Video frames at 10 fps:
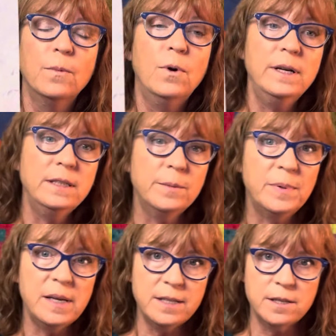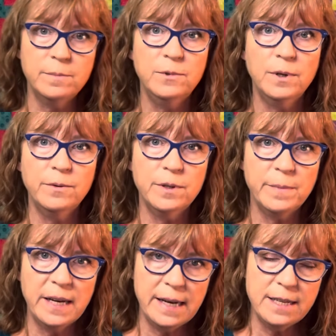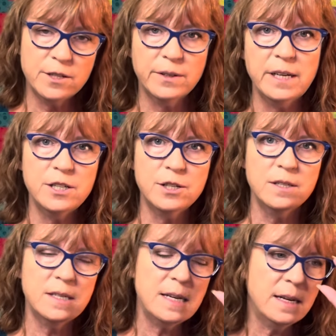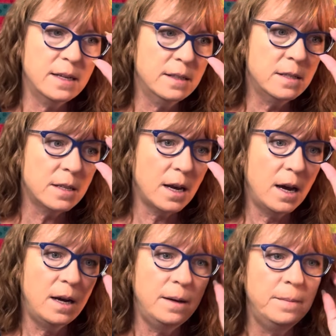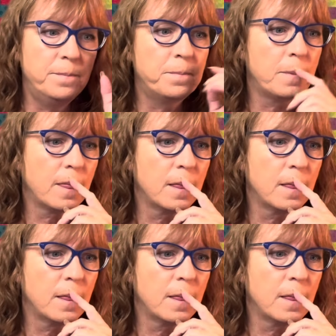wanting to play some more with my K's Creation stand. Um,